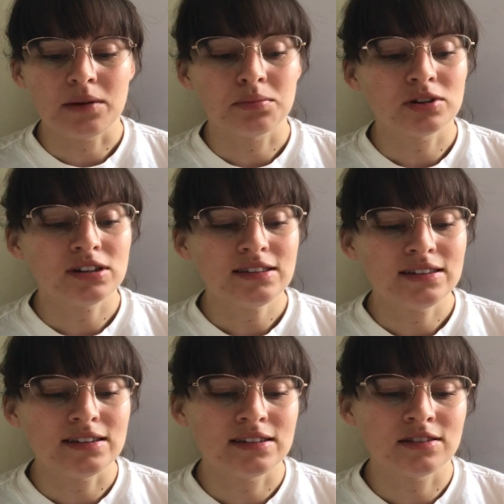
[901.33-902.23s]

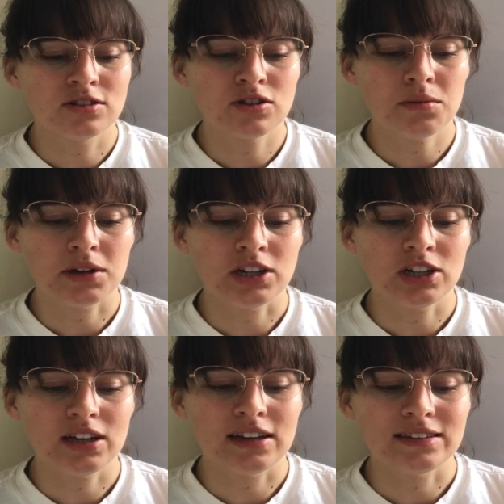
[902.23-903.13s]
preseason scrimmage
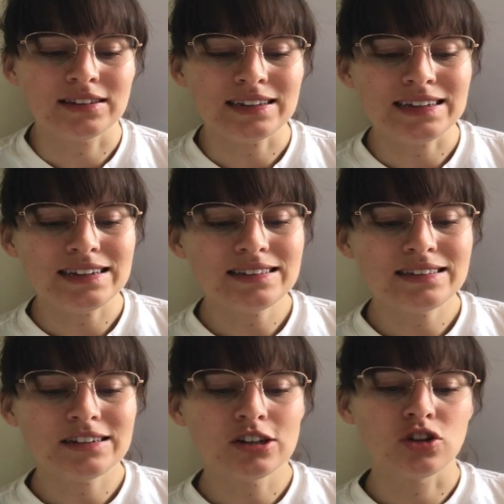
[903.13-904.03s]
against
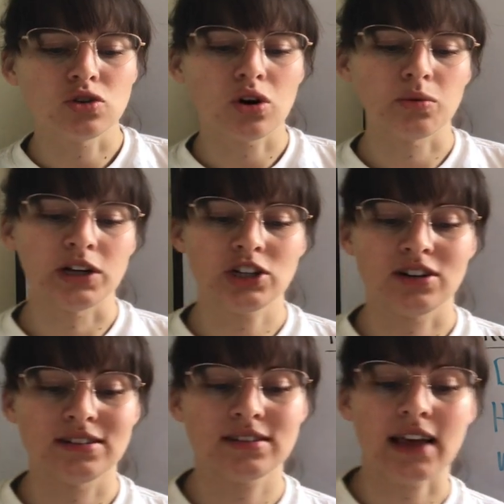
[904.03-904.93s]
East Norwich
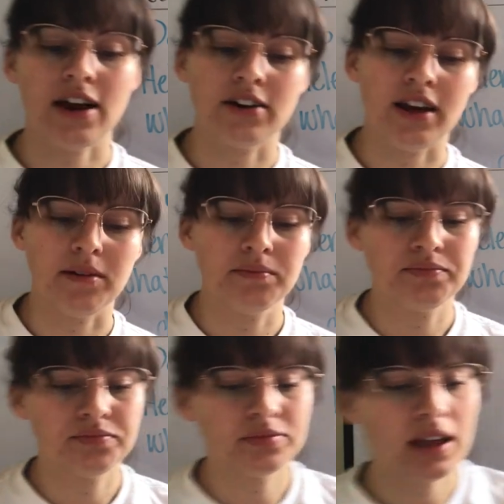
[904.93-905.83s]
on Saturday.
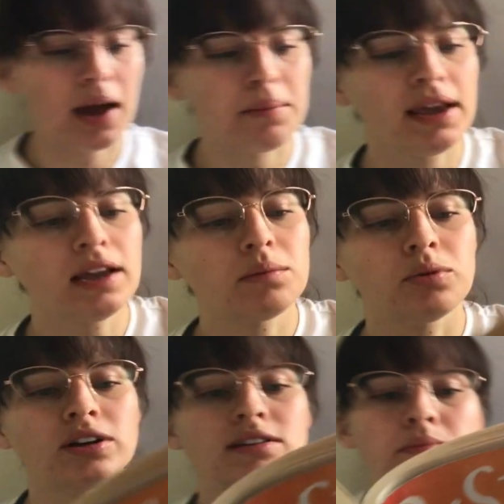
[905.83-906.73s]
I make it a
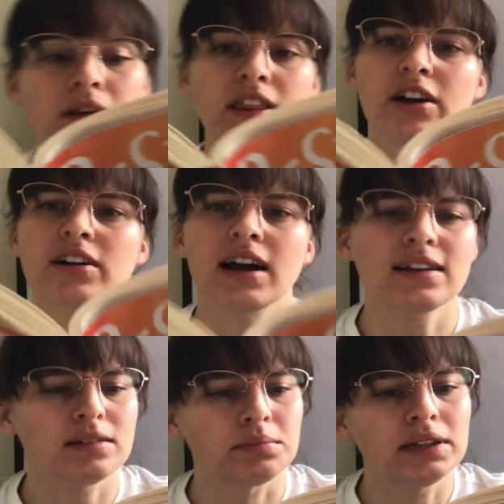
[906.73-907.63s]
point to be there, not
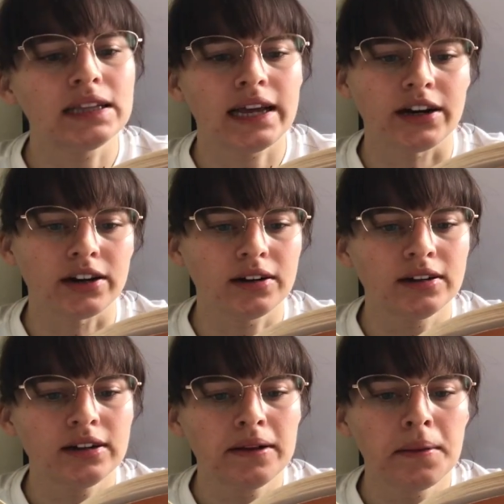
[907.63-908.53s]
as a player,
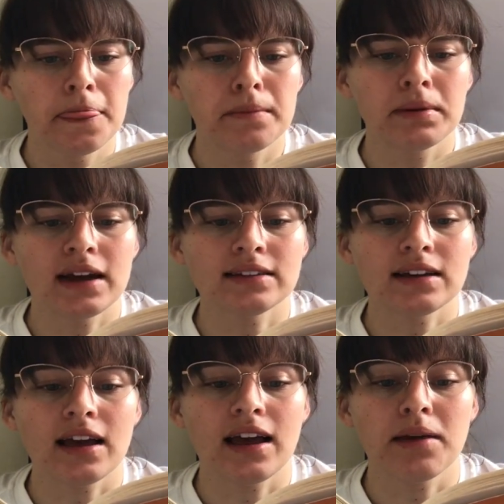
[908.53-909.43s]
but as
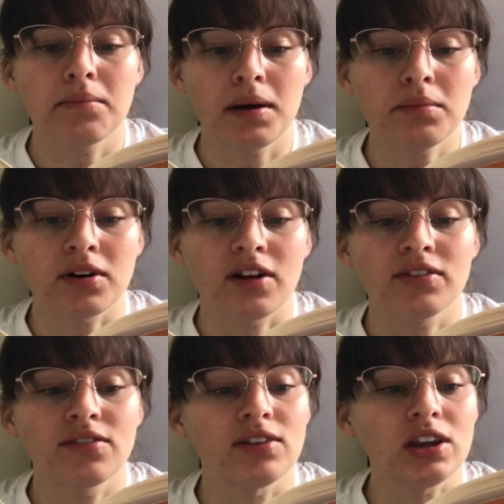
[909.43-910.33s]
a member of
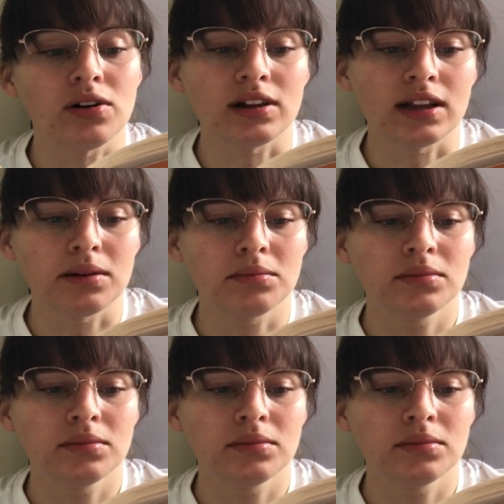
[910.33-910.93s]
the video club.